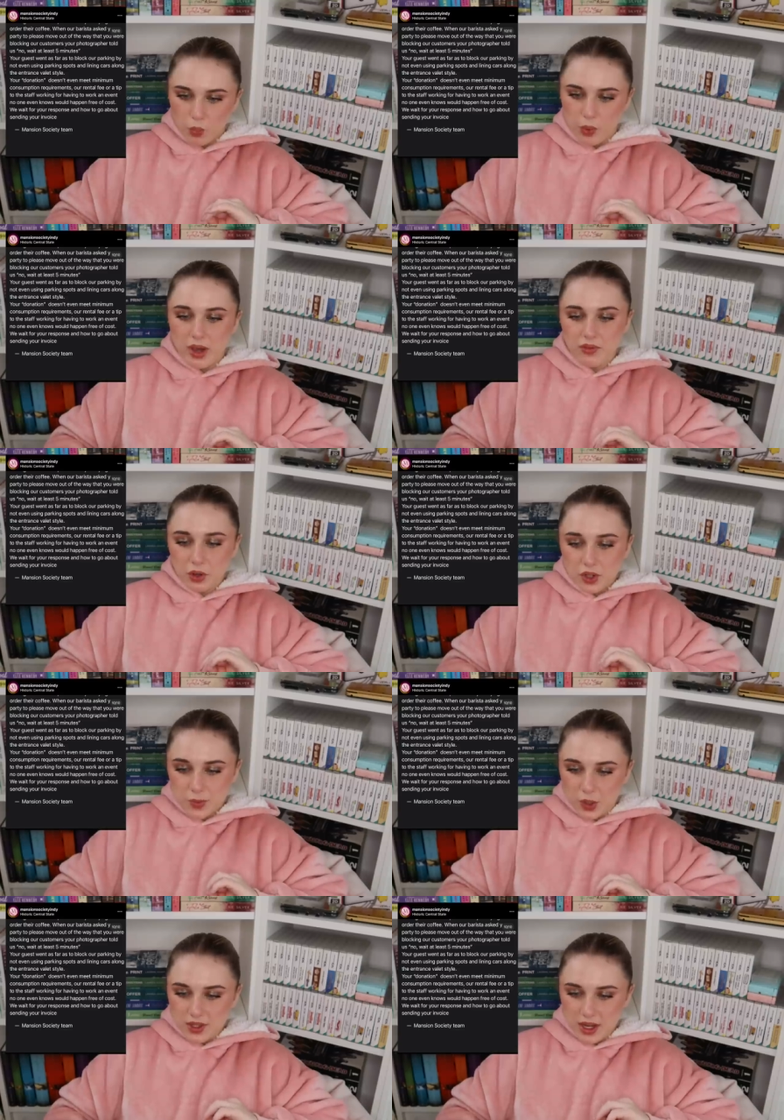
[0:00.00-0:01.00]
We wait for your
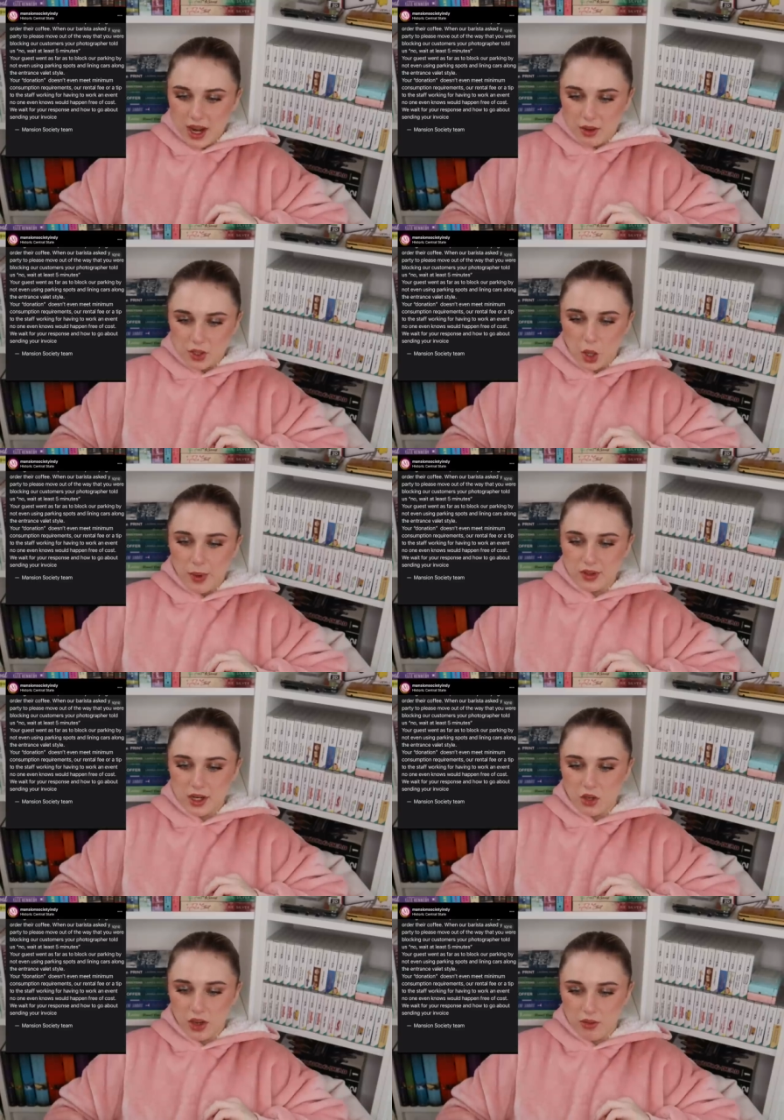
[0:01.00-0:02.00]
response and how to go about
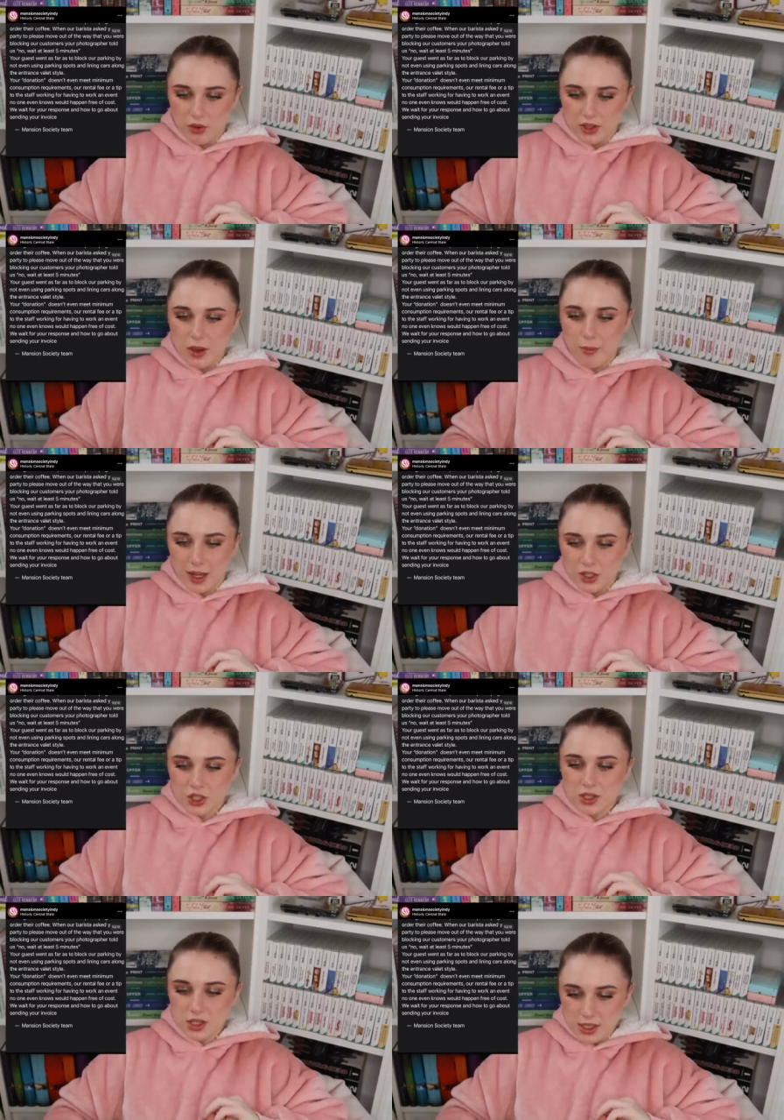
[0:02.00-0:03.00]
sending your invoice.
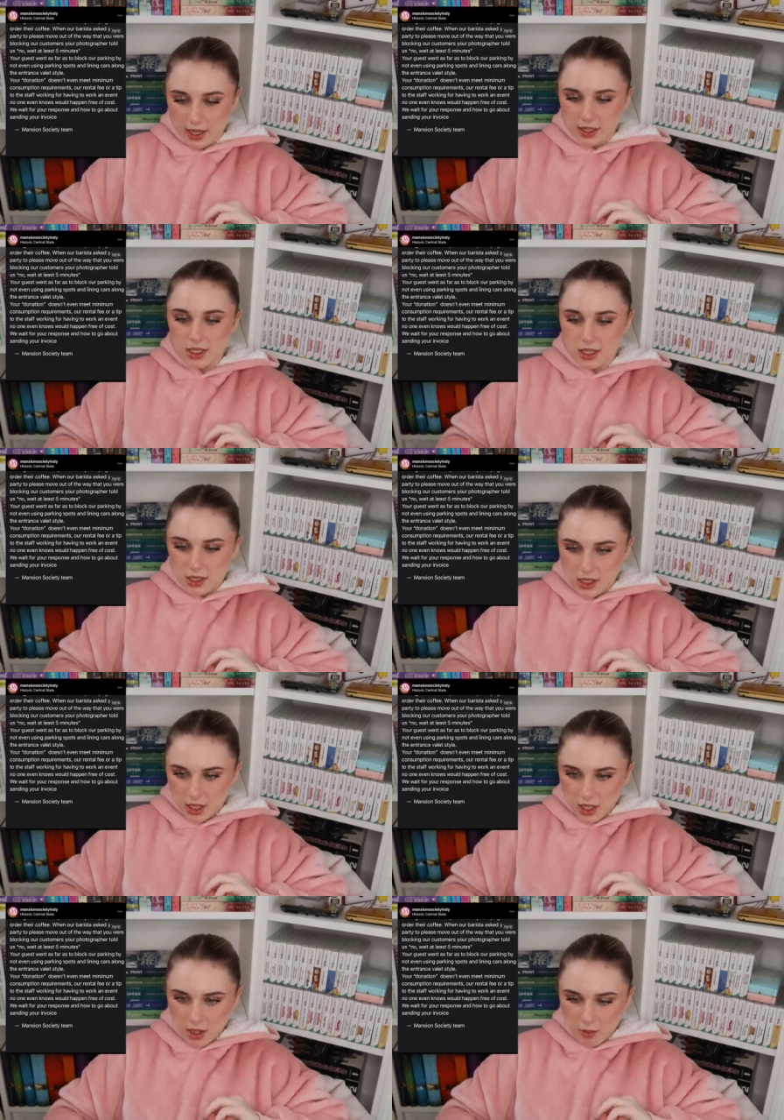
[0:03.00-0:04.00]
Mansion Society
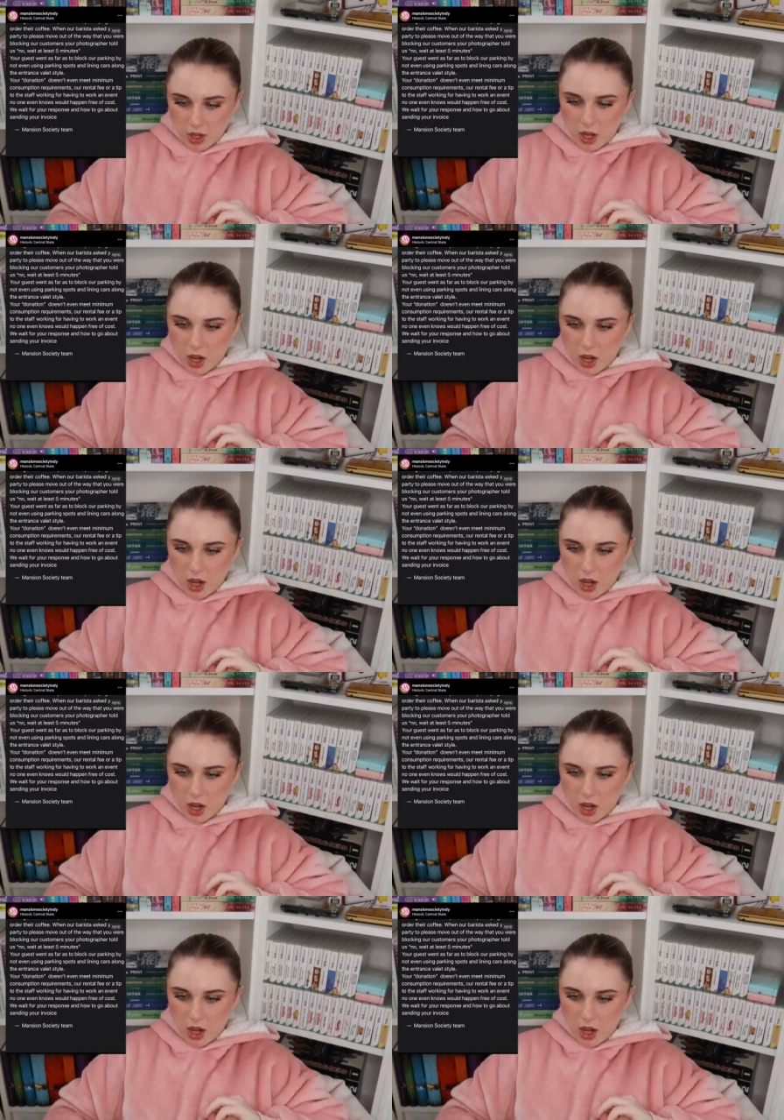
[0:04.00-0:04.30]
team.